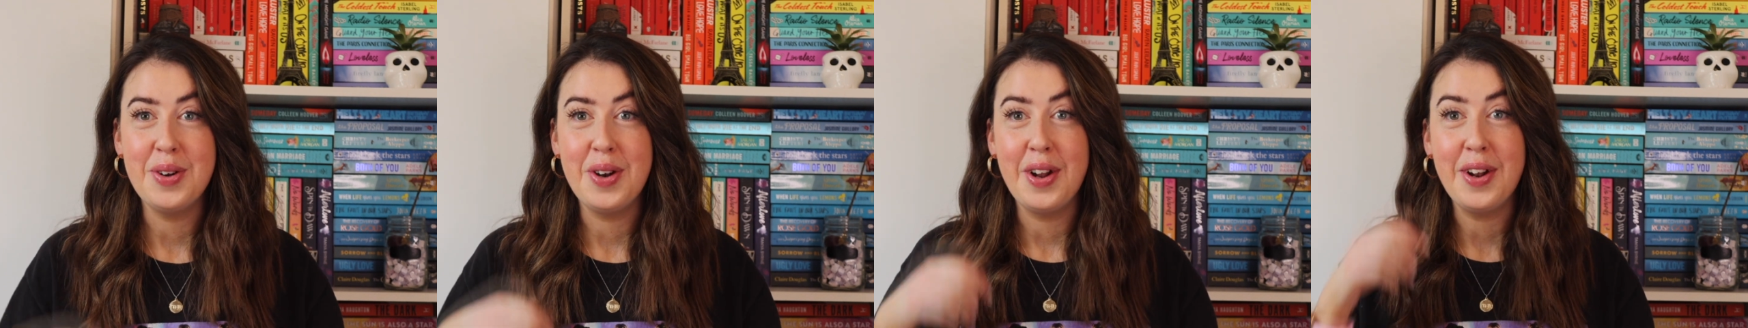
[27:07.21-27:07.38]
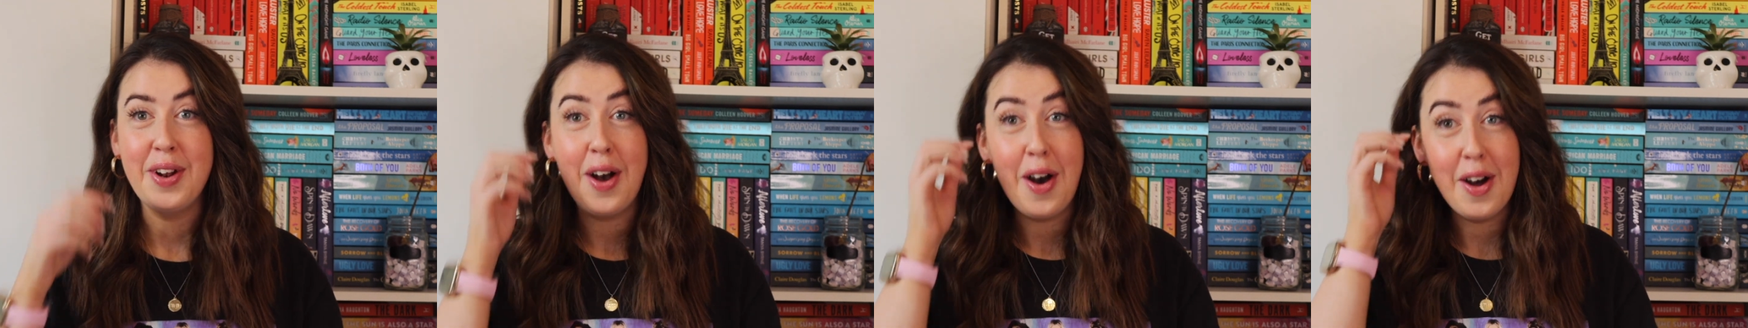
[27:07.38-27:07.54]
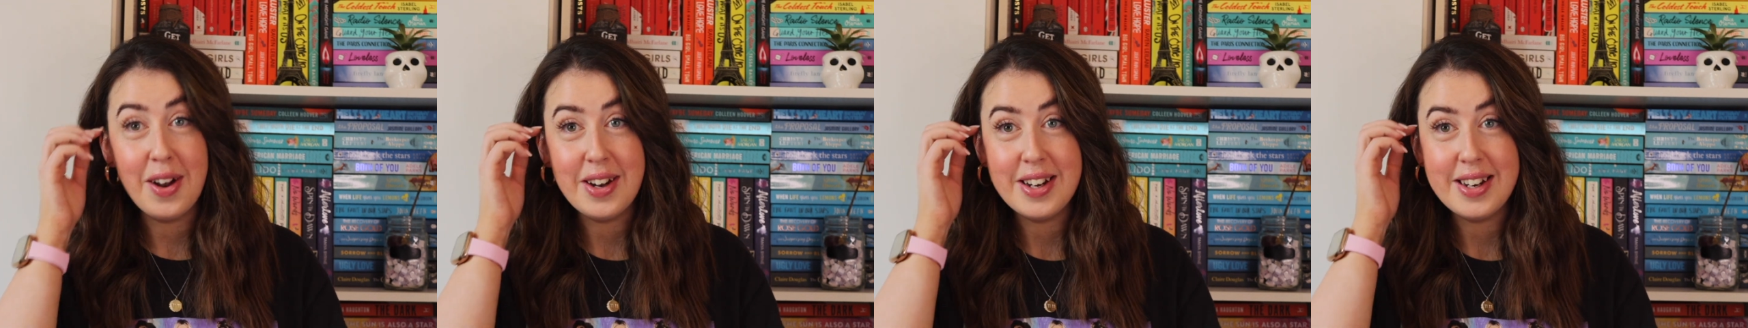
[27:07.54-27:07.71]
on a
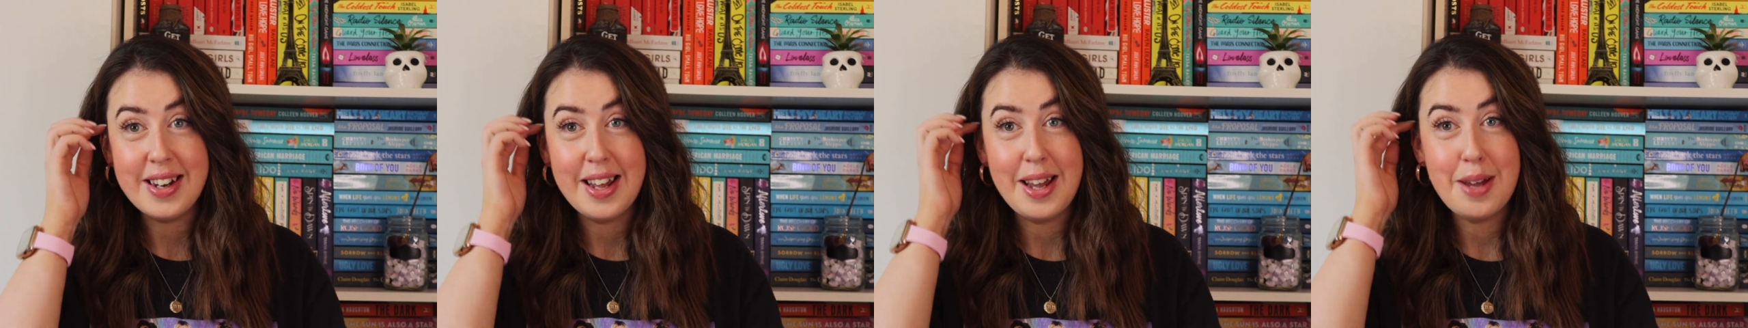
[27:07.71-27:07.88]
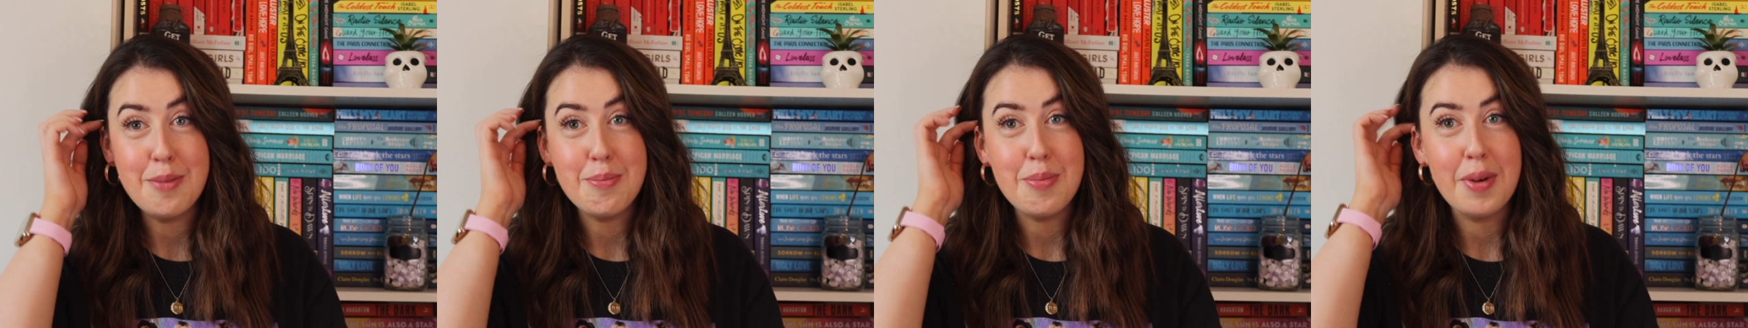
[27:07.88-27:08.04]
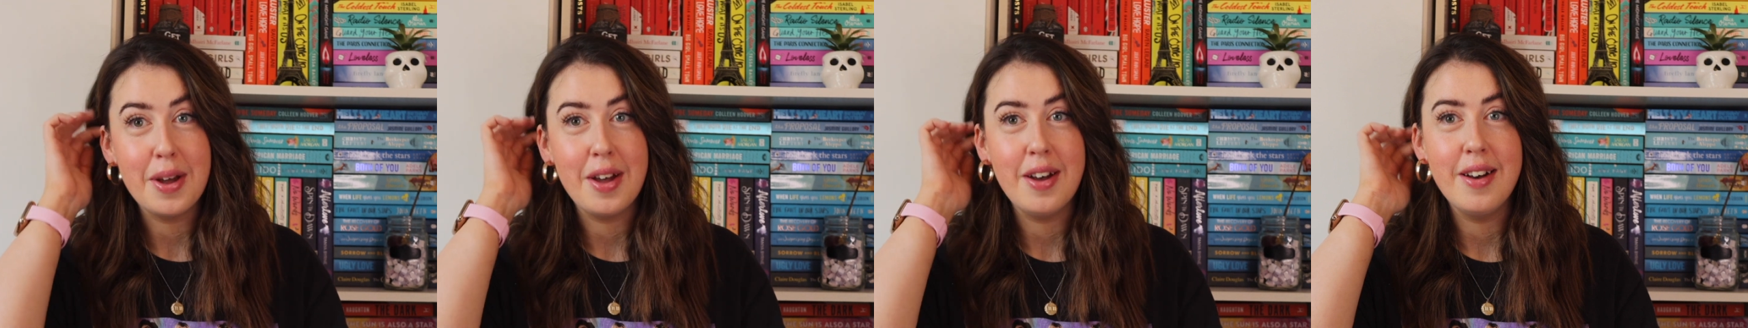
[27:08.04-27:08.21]
holiday,
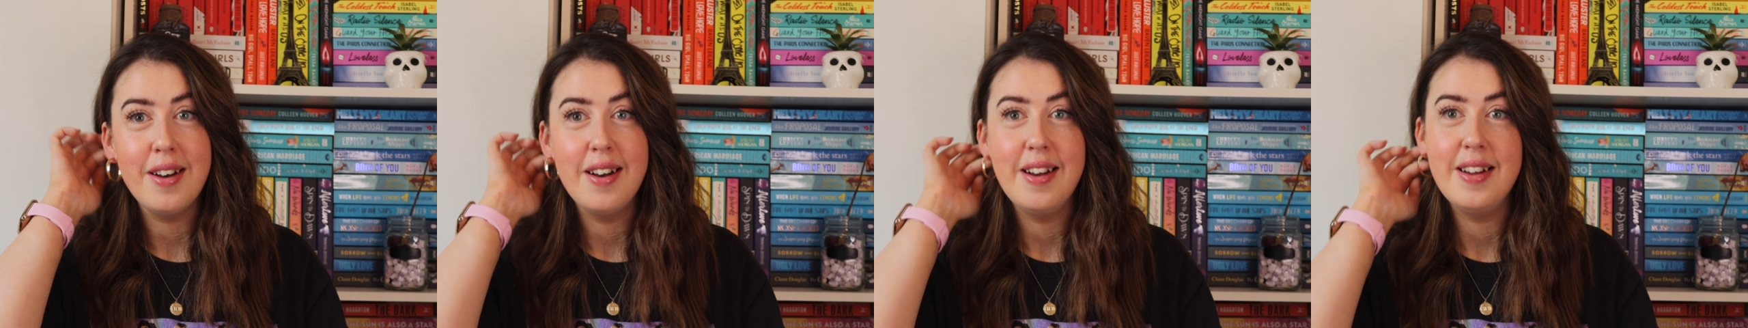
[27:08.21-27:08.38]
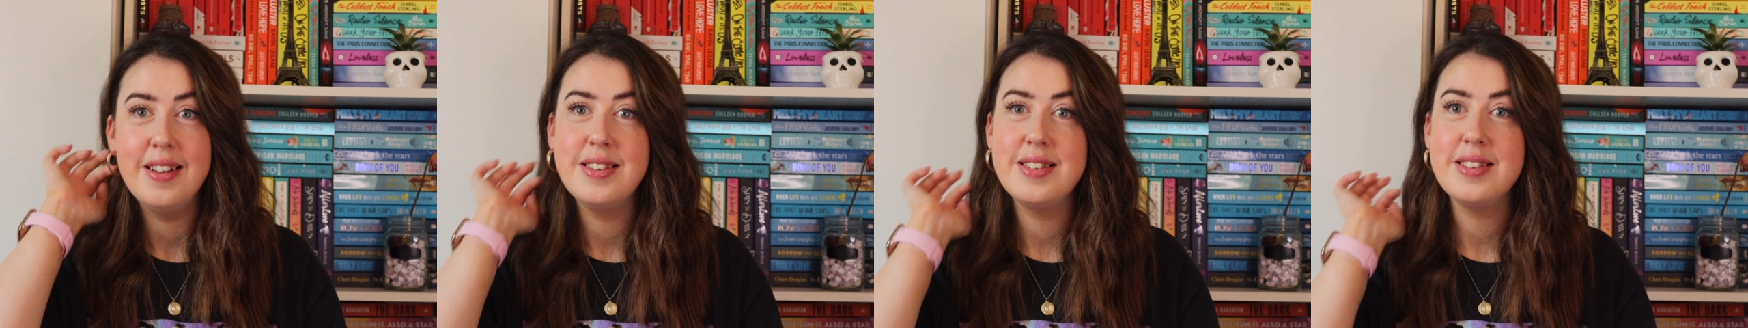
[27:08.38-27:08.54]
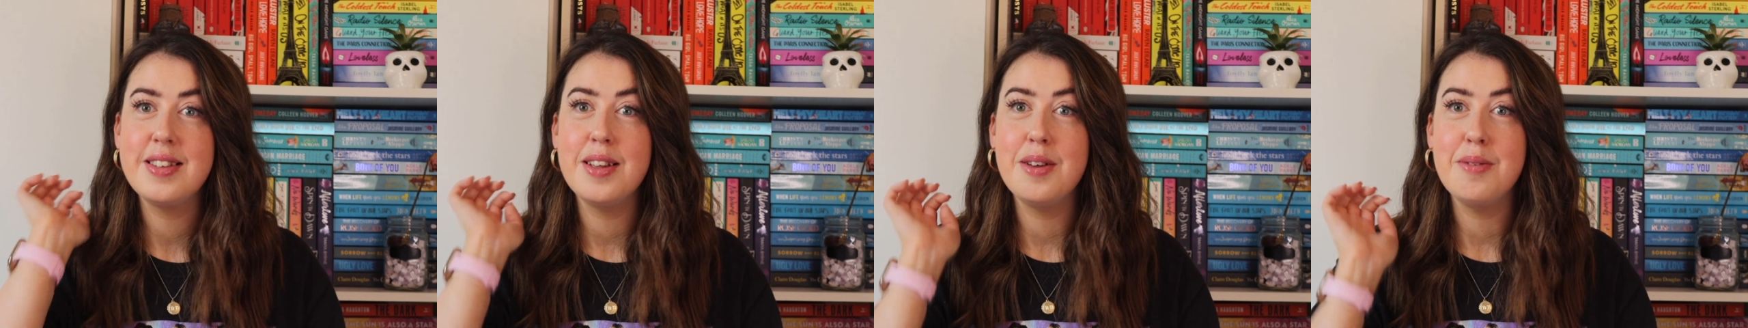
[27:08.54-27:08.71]

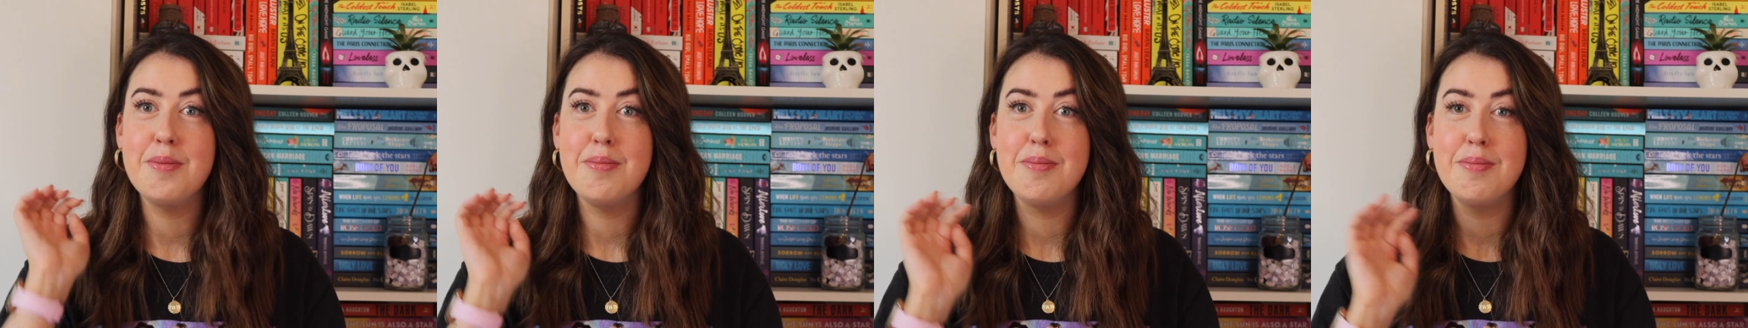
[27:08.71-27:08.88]
because